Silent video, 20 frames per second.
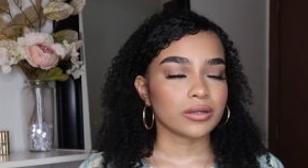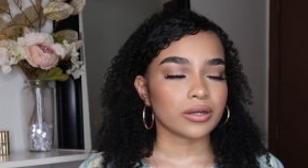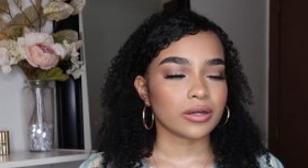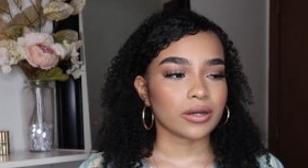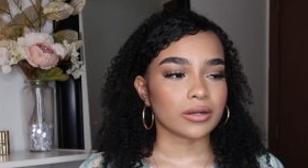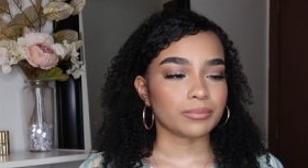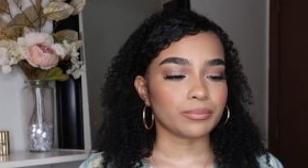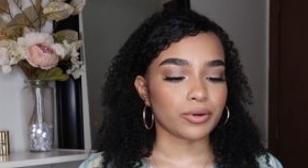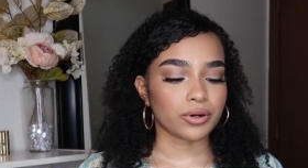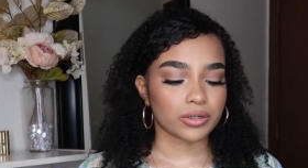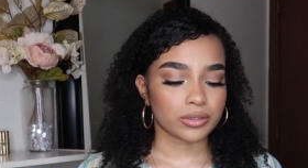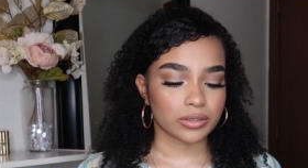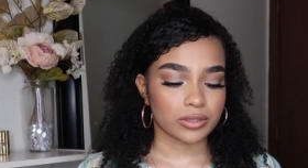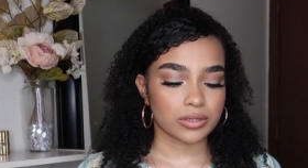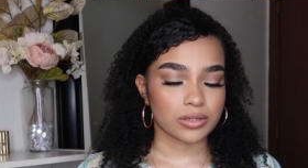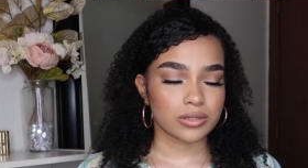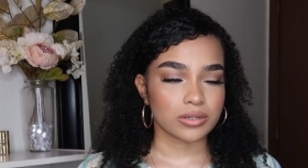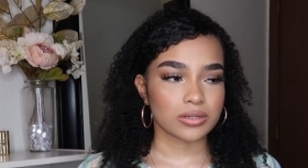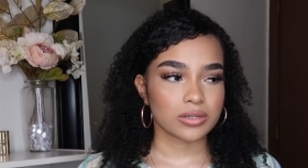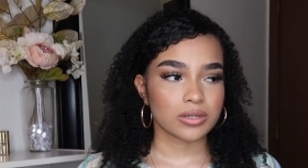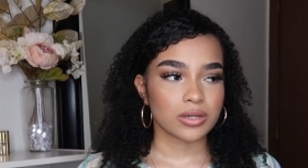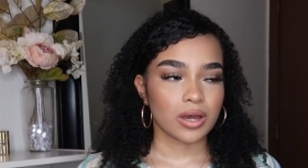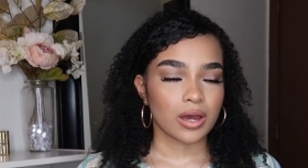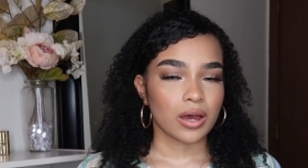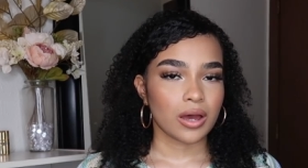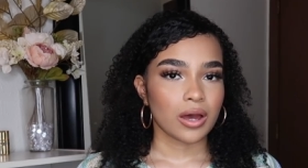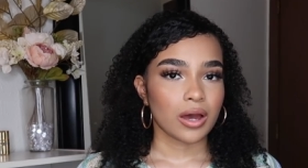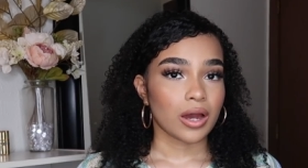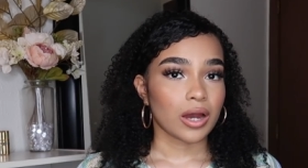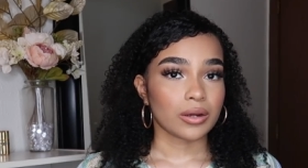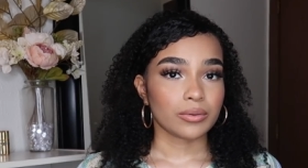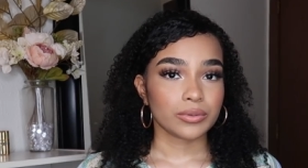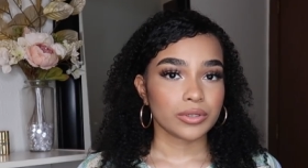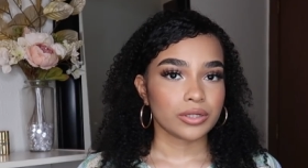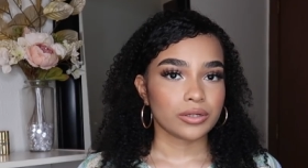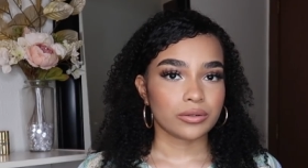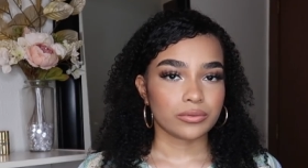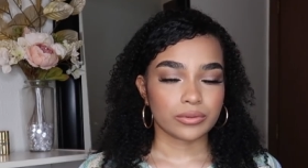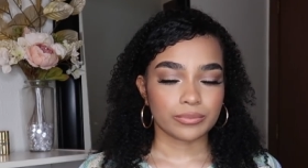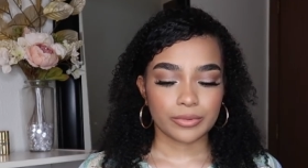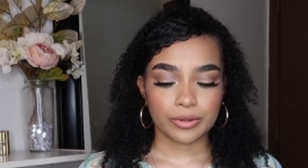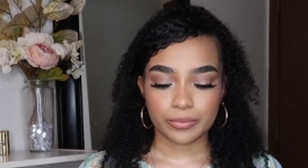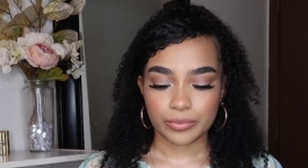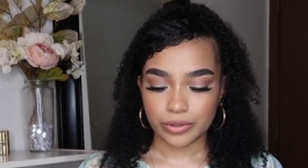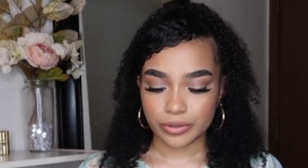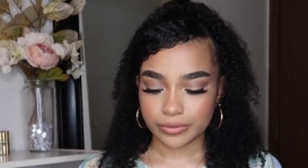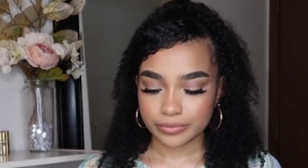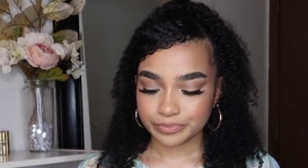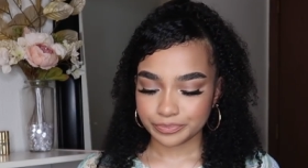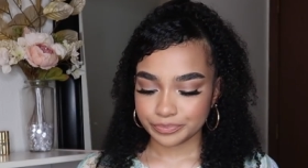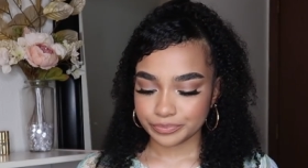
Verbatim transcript: had bought this. I really don't remember.